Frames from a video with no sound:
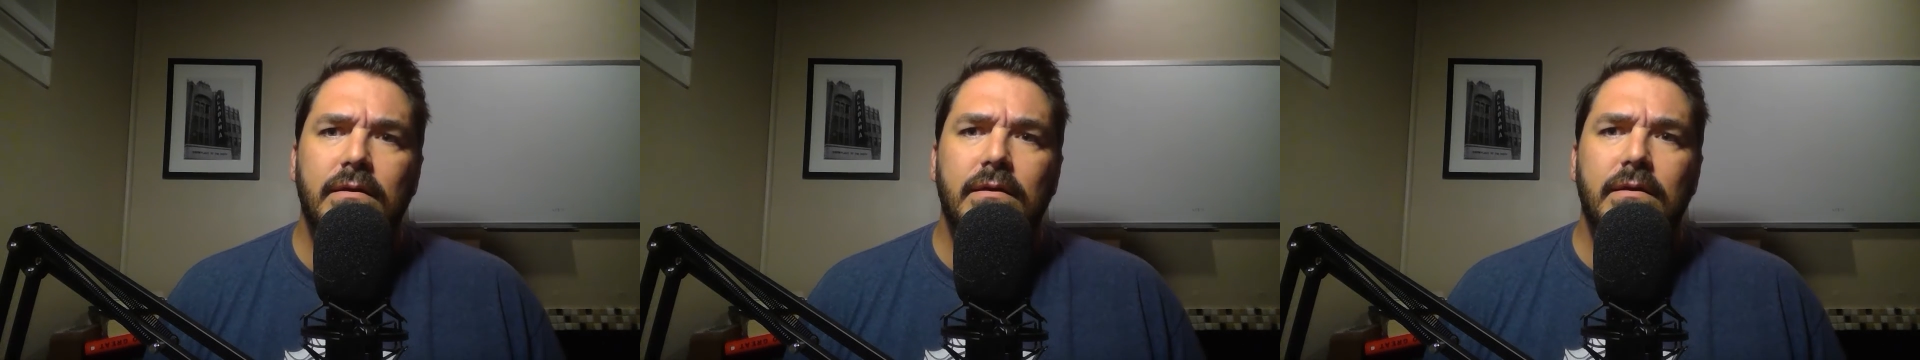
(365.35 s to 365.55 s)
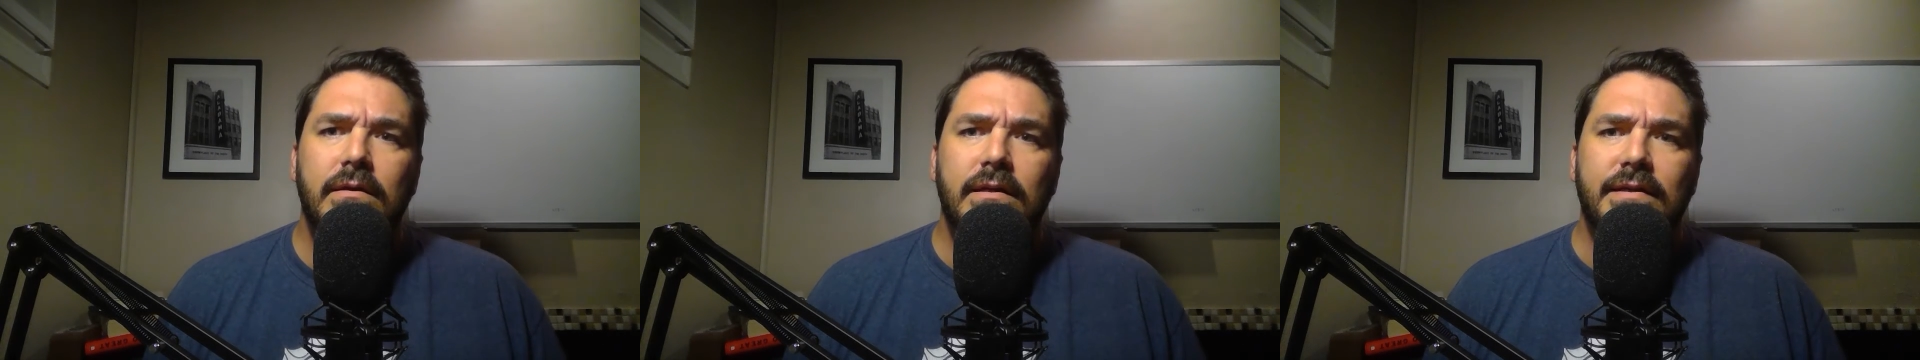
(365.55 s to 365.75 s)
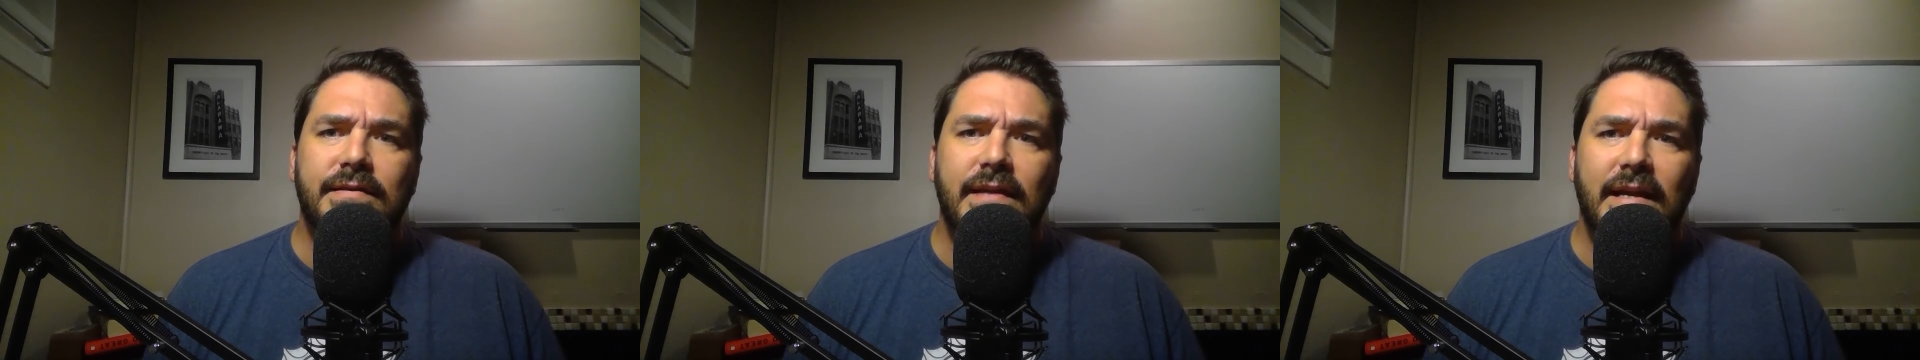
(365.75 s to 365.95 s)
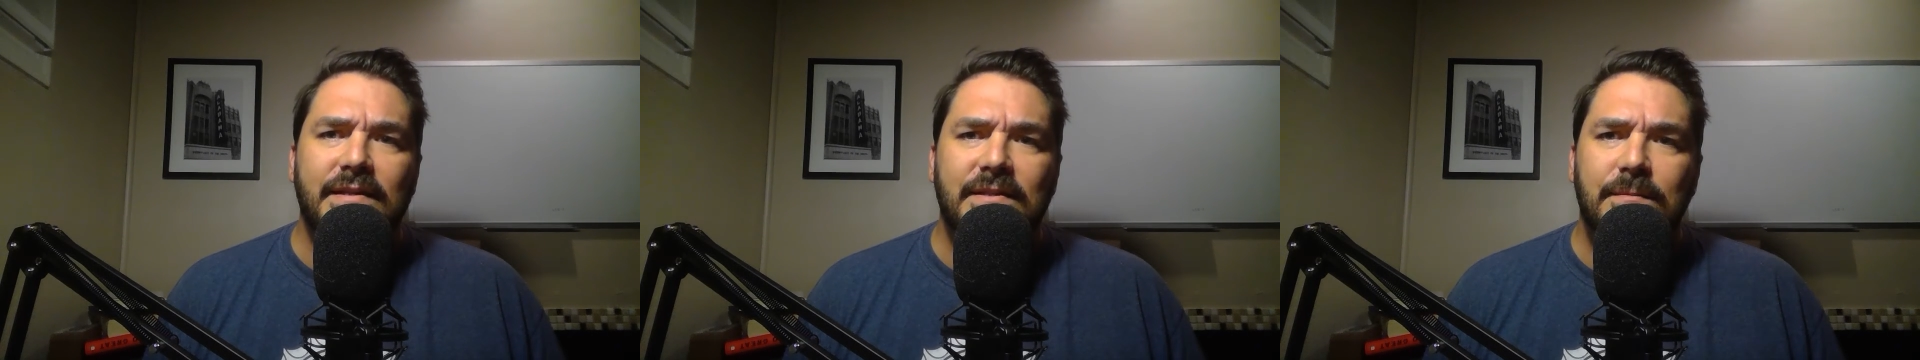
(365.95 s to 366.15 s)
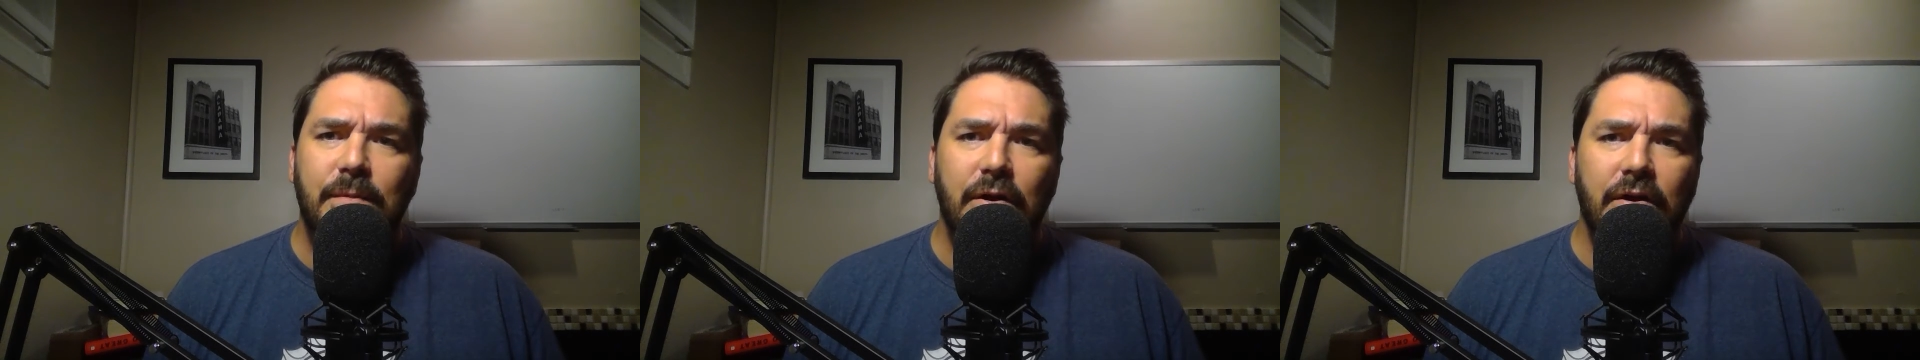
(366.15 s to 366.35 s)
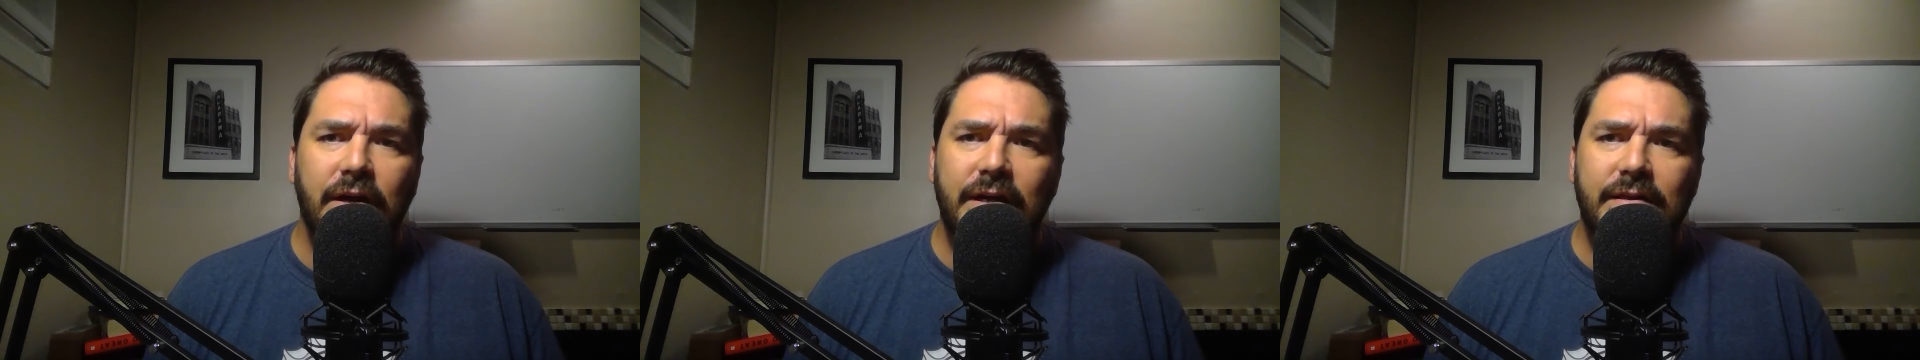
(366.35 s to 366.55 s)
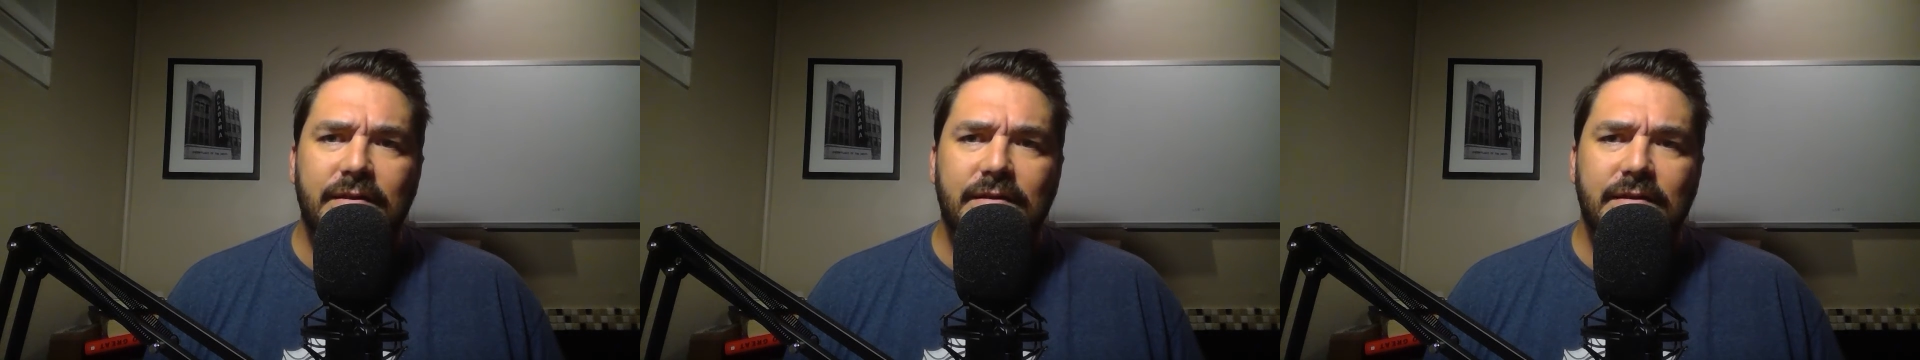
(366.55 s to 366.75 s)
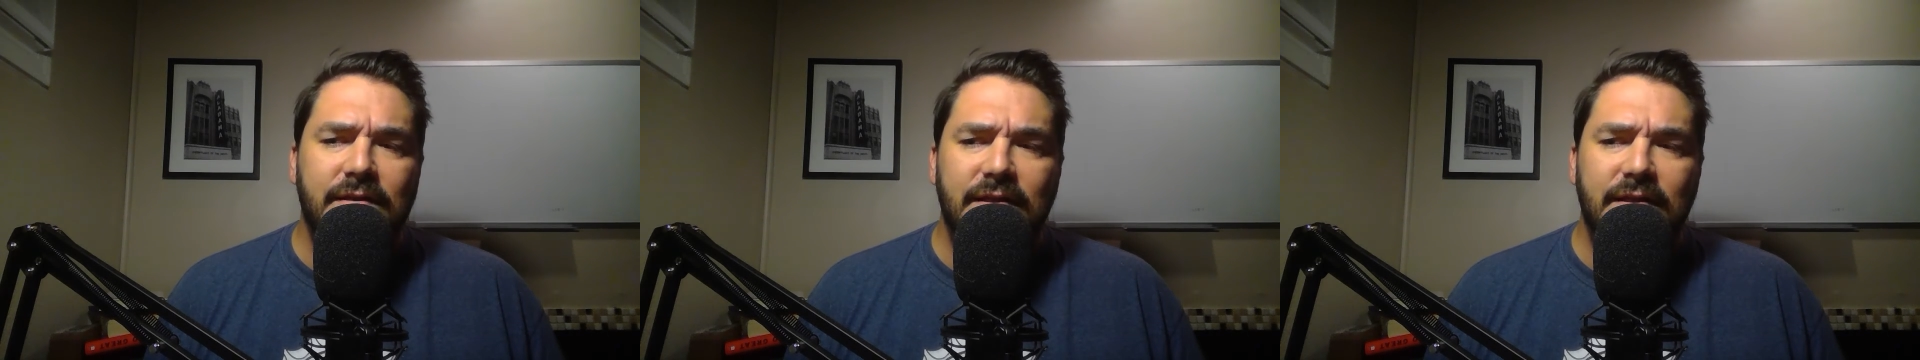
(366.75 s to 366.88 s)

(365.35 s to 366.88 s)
is that experience does